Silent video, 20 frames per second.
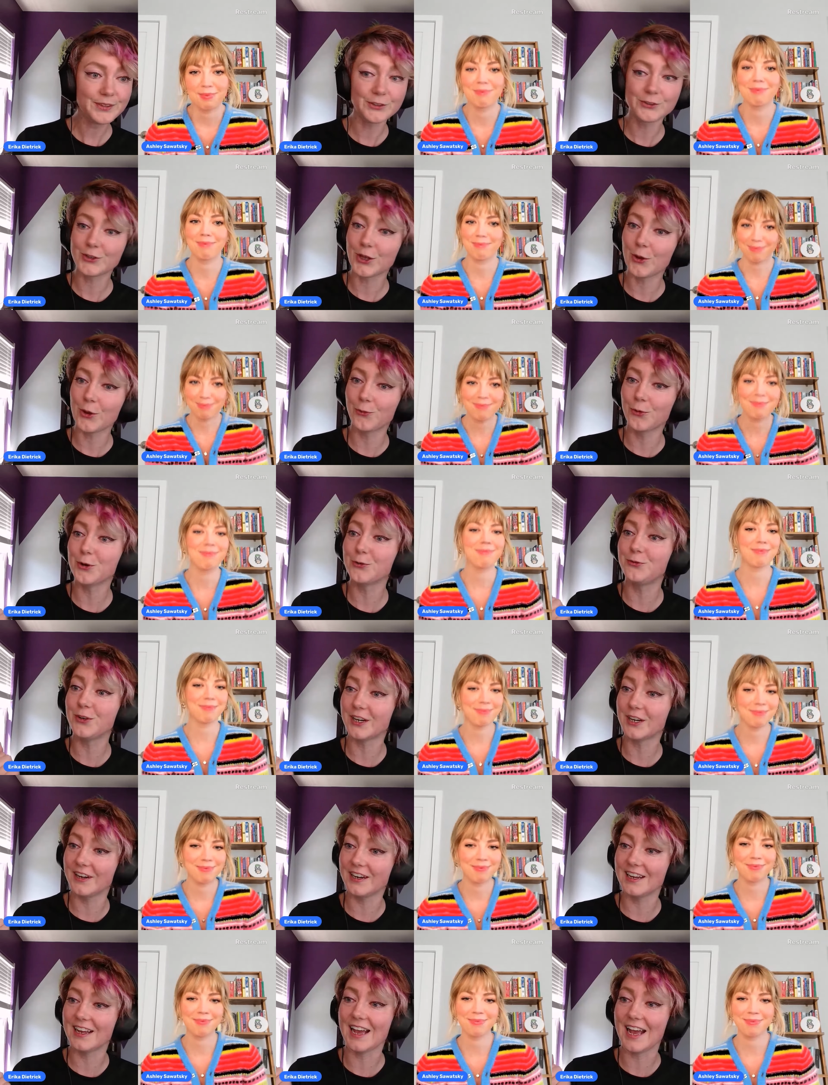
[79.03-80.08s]
Speaker 1: So we're
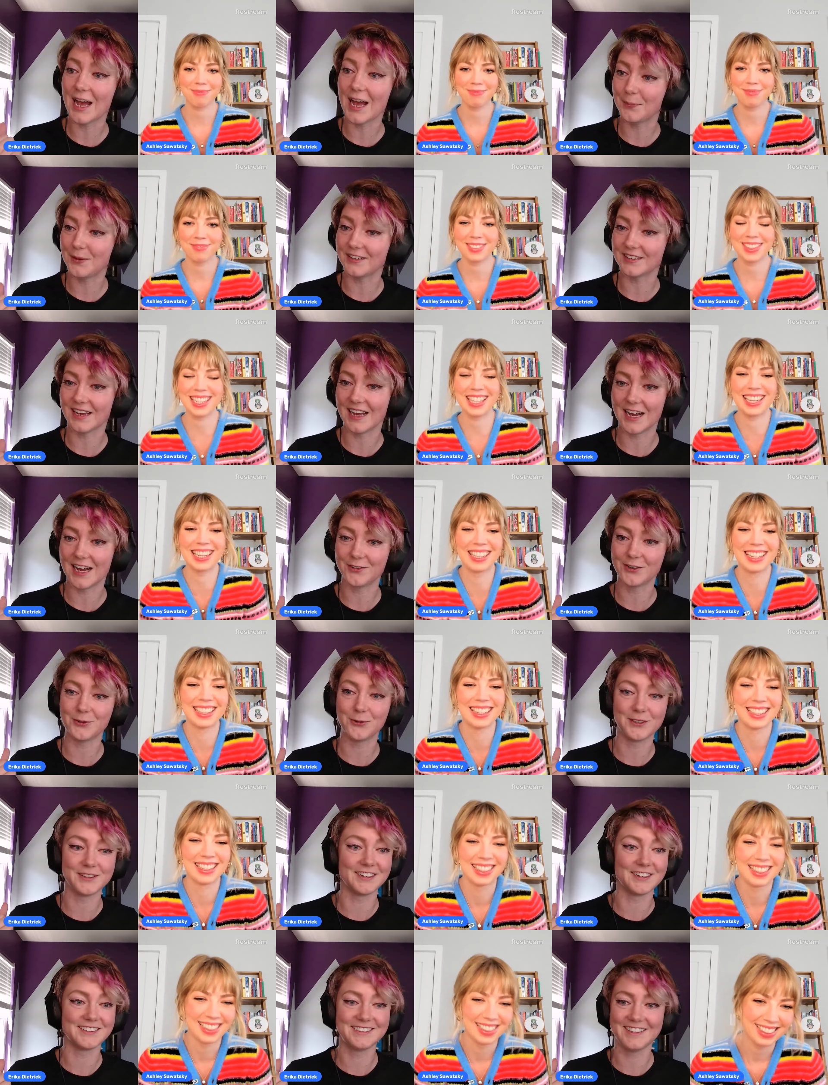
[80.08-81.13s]
very happy to have her
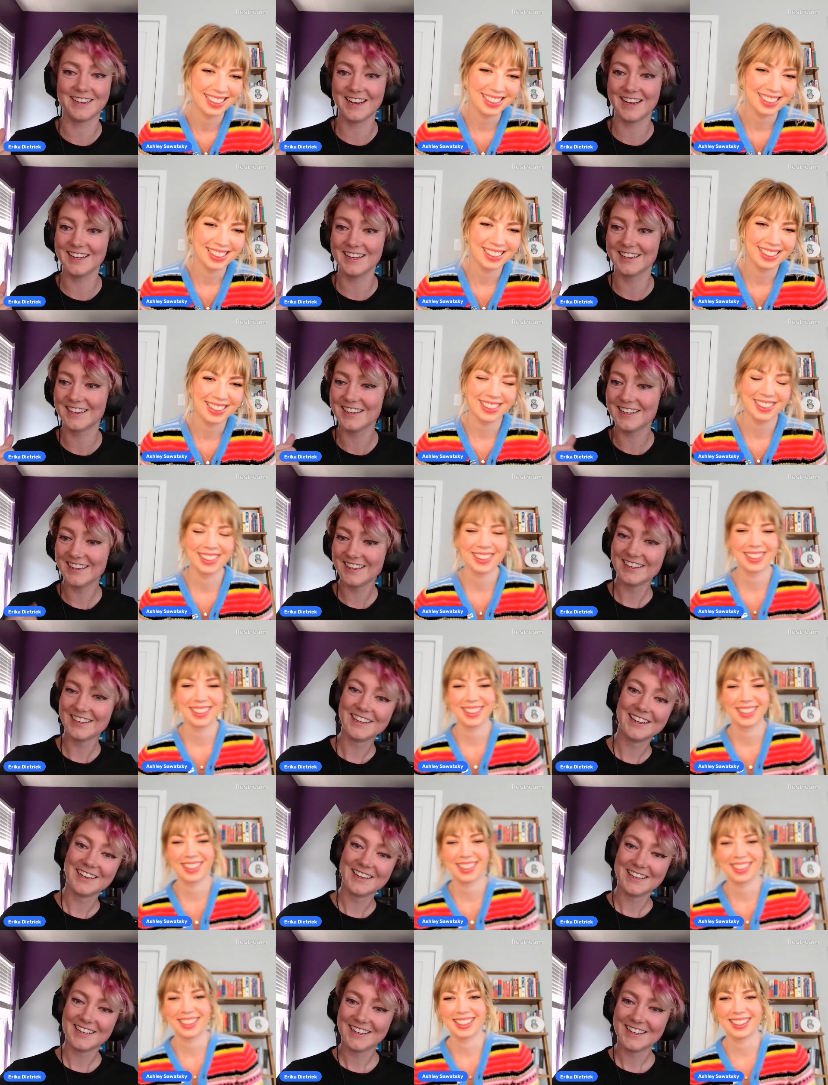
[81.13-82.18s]
with us today.
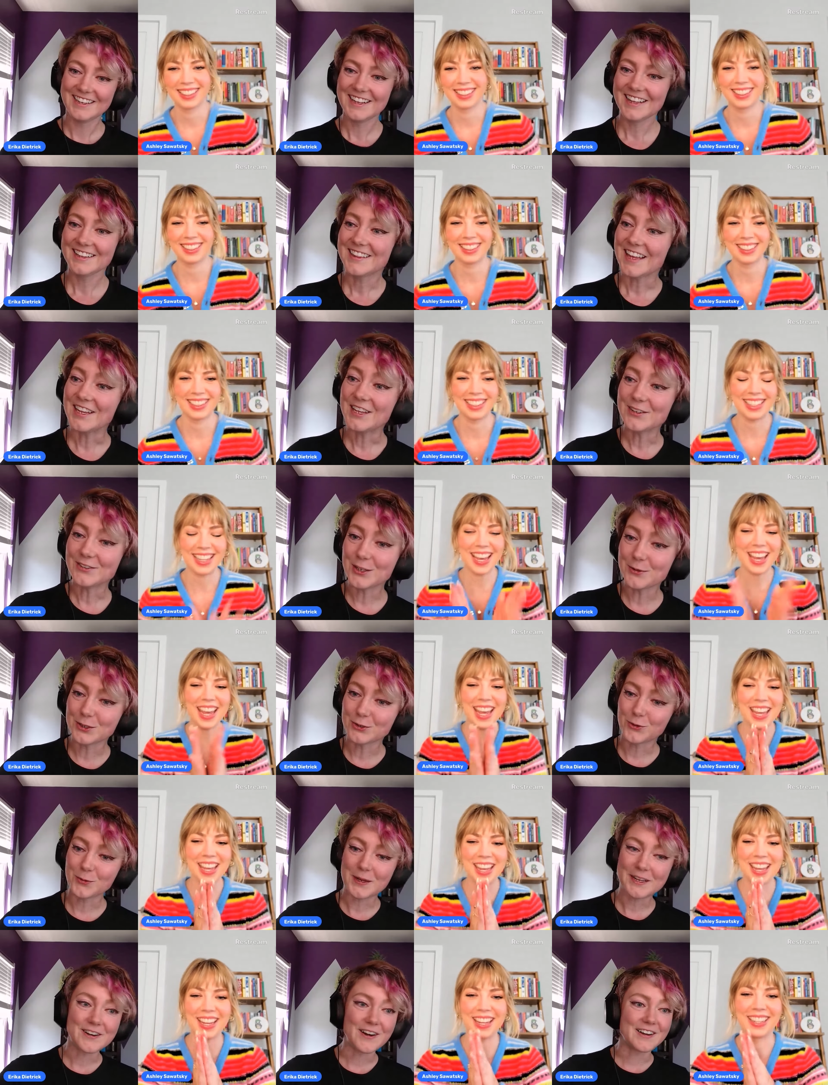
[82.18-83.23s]
Speaker 2: Thank you so much
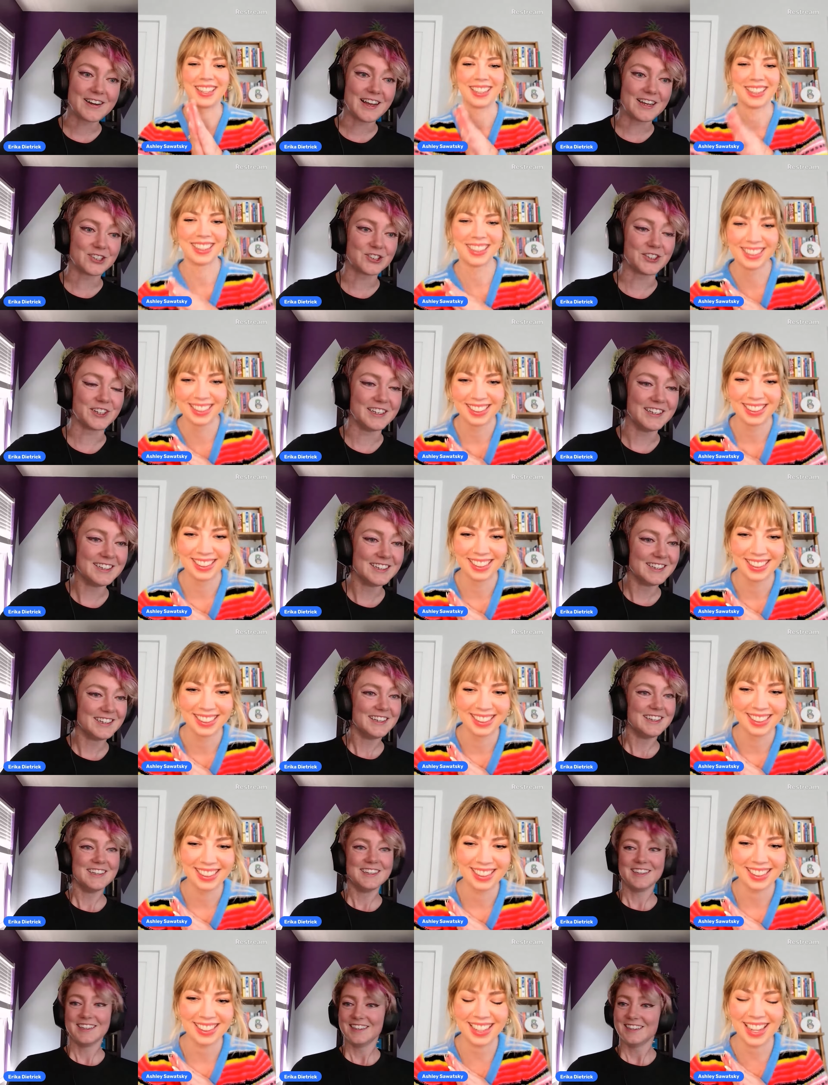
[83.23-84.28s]
for being on, Ashley.
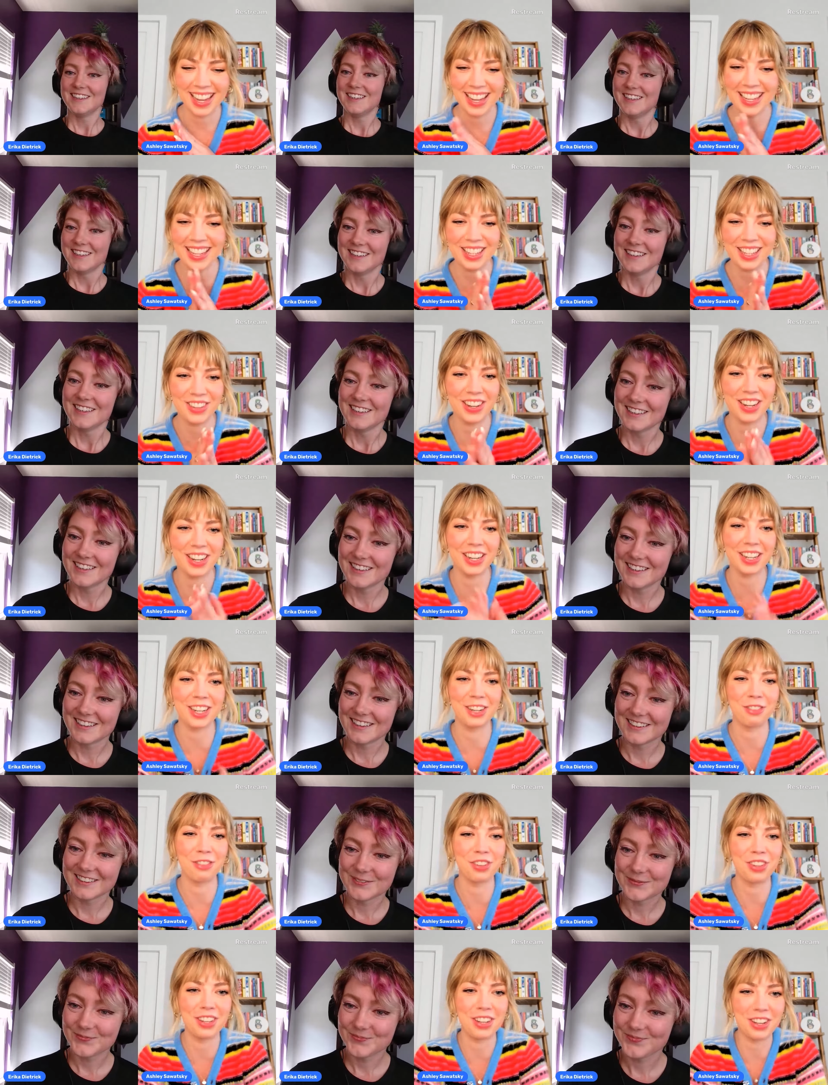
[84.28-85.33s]
Thank you,
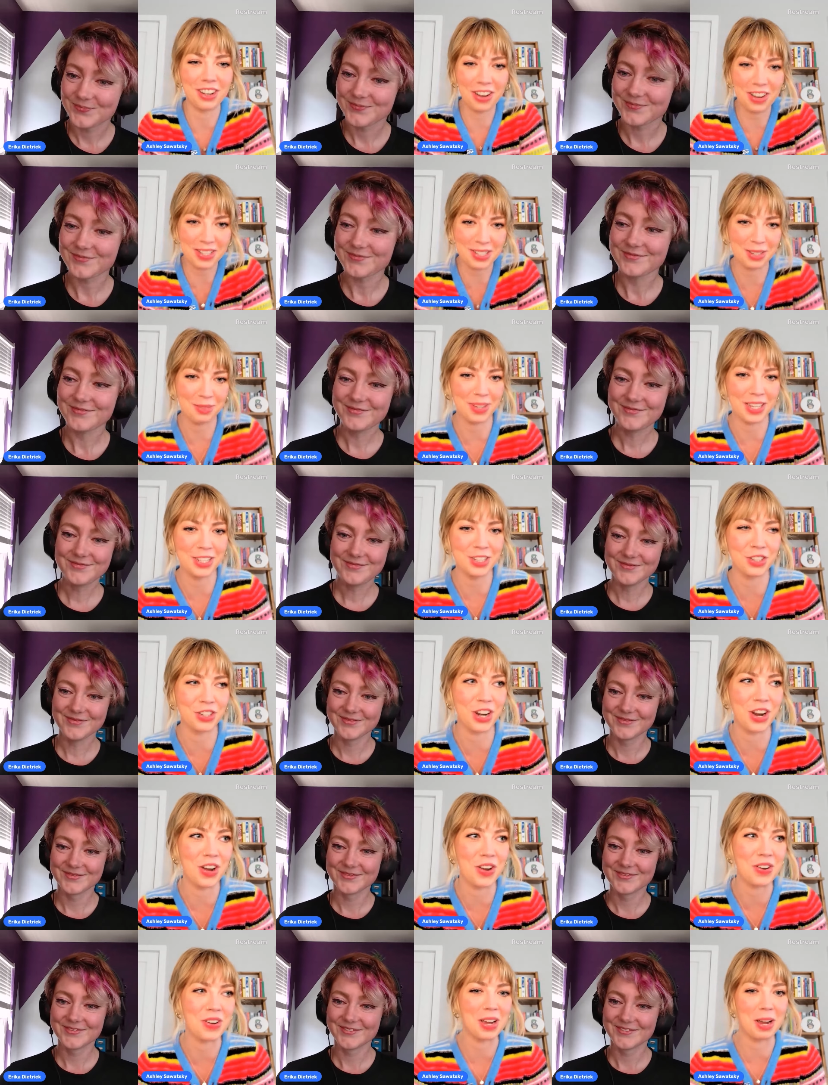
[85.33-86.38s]
Erica, for the awesome
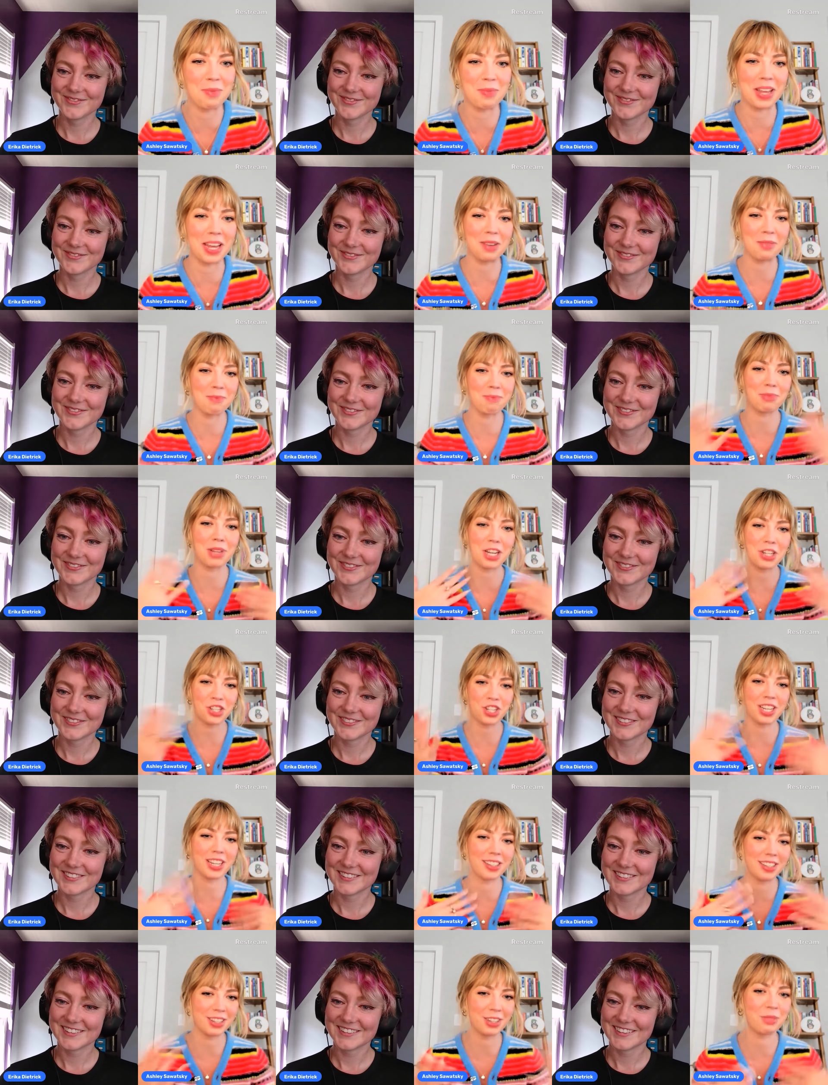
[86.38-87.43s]
intro. I'm like
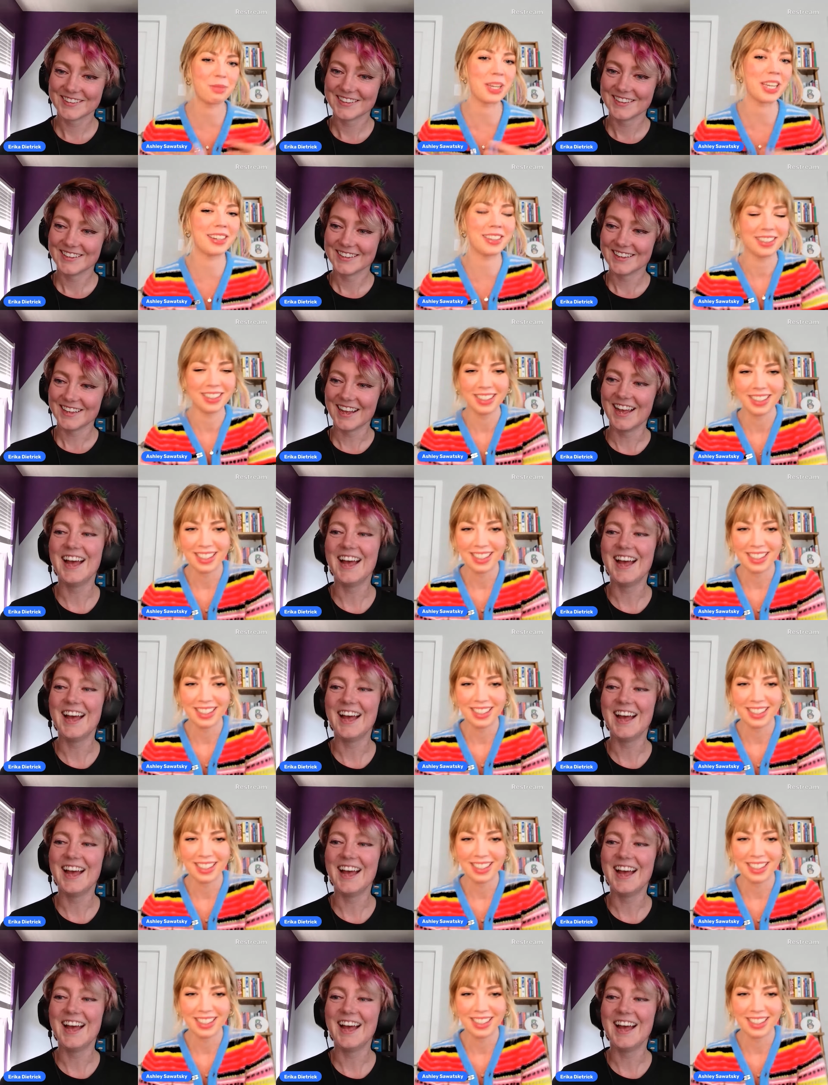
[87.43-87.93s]
blushing a little bit.